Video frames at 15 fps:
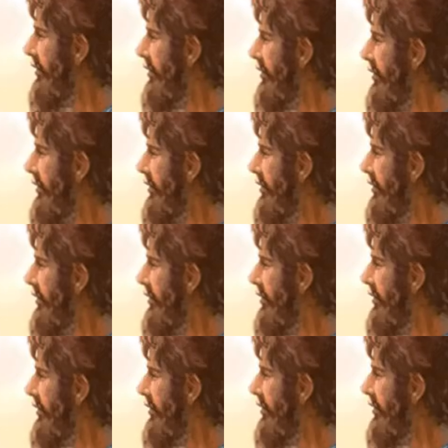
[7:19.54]

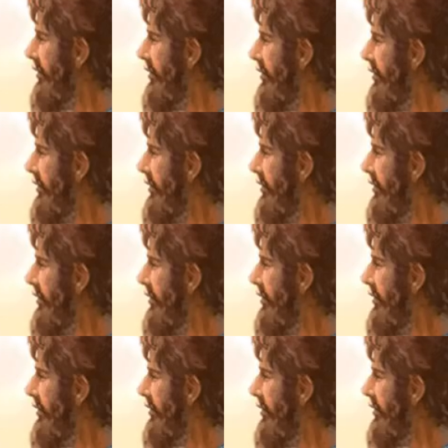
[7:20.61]

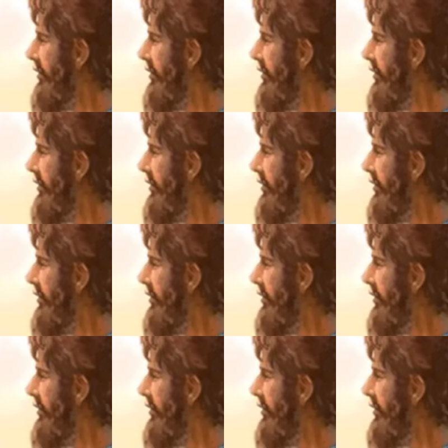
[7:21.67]
(no one is talking)